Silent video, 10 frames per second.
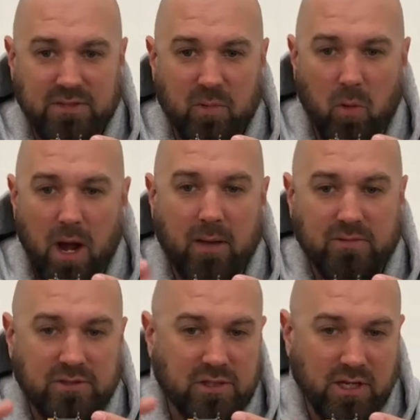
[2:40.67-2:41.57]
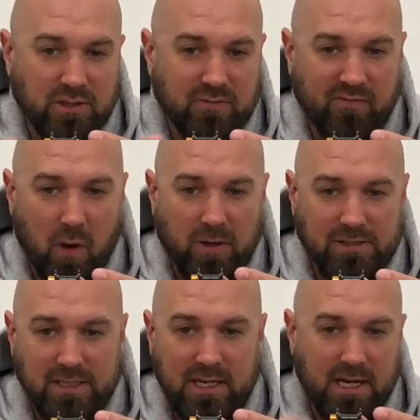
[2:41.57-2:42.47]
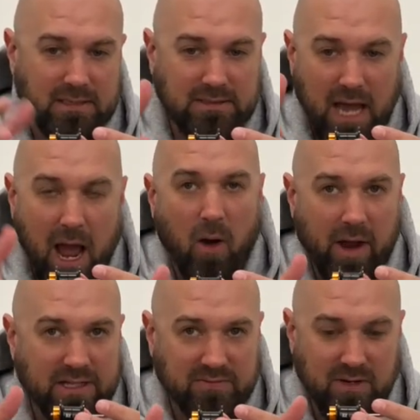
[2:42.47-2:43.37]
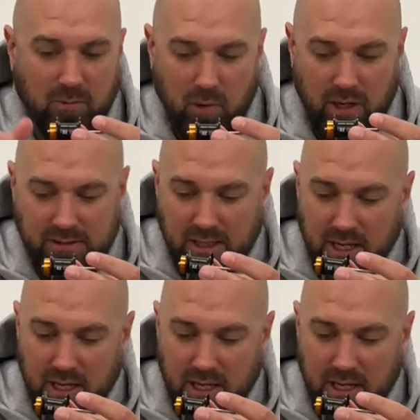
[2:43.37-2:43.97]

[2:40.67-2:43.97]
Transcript: But what I'm just going to focus in on is how SV works.